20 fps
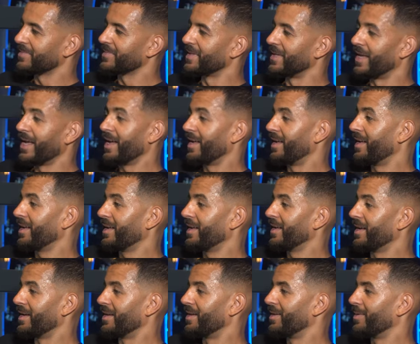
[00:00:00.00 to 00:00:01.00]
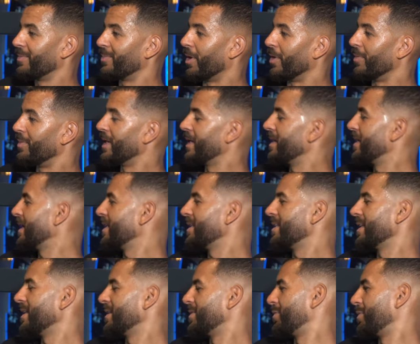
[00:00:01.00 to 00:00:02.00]
Yeah. So,
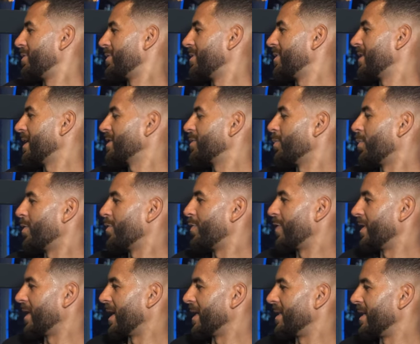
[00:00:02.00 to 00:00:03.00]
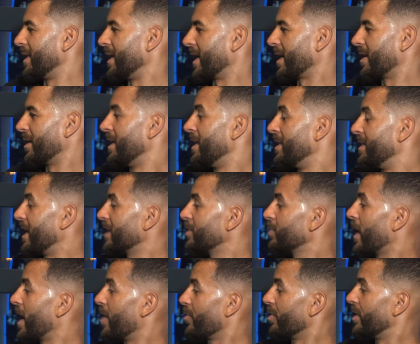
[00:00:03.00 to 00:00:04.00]
but that's the one thing that I didn't like. That's
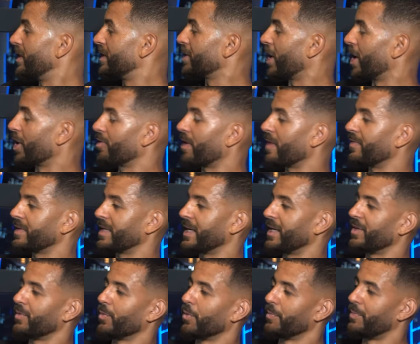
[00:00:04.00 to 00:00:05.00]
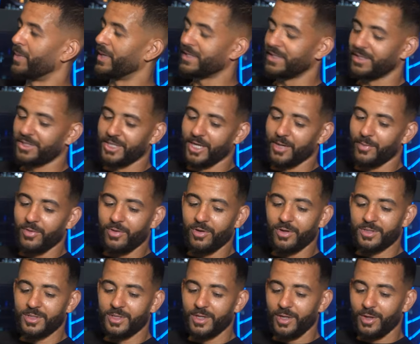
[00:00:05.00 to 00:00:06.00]
why I really started gravitating toward business,
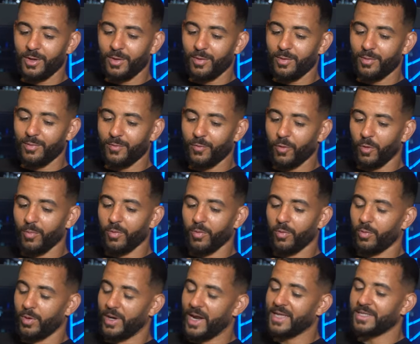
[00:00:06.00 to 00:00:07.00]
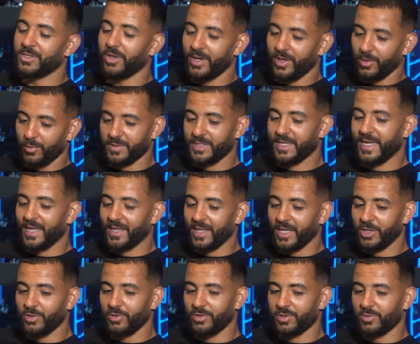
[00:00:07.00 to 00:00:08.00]
because football, when I started obviously getting the
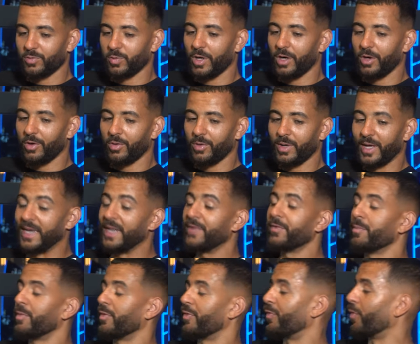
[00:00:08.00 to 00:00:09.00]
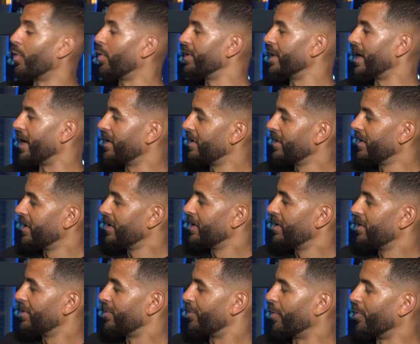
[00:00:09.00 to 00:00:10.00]
injuries as well, and even before that,
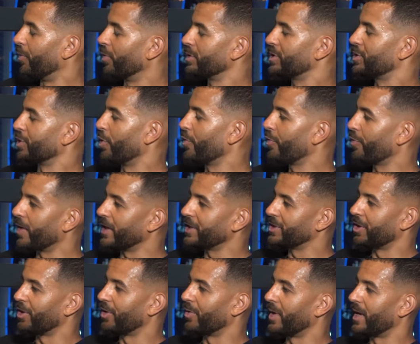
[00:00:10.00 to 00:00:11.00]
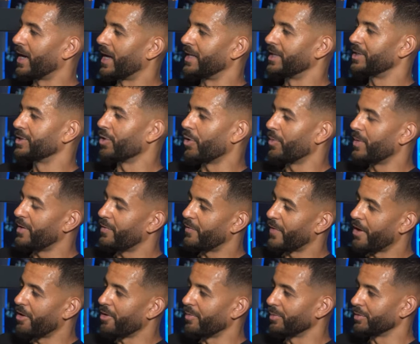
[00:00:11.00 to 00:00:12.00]
football is so fragile and there's so many
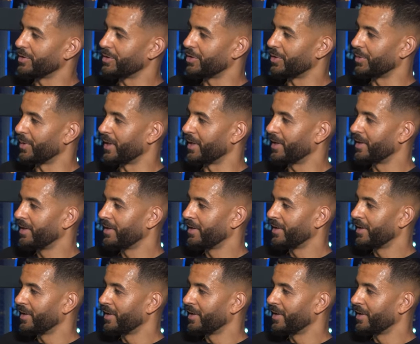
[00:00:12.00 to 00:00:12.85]
variables to it.